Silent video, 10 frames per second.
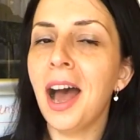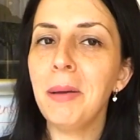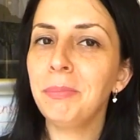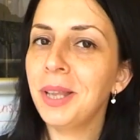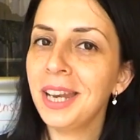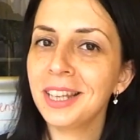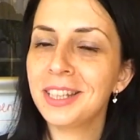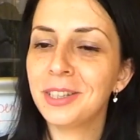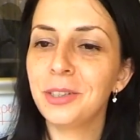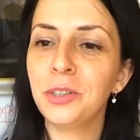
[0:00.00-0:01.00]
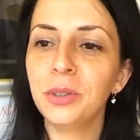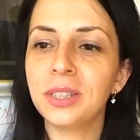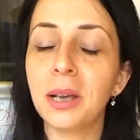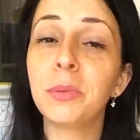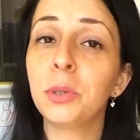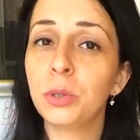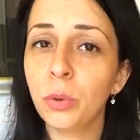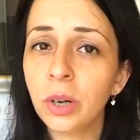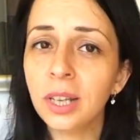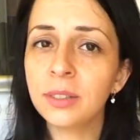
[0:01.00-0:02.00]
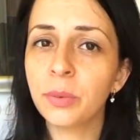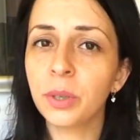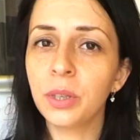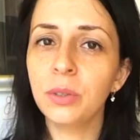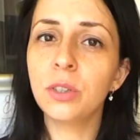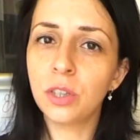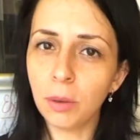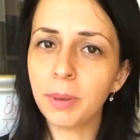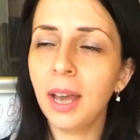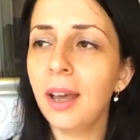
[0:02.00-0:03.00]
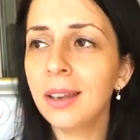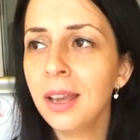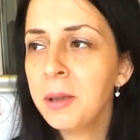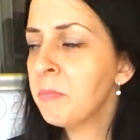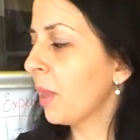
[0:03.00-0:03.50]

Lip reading: I'm planning to do some tutorials for you, Top Gun,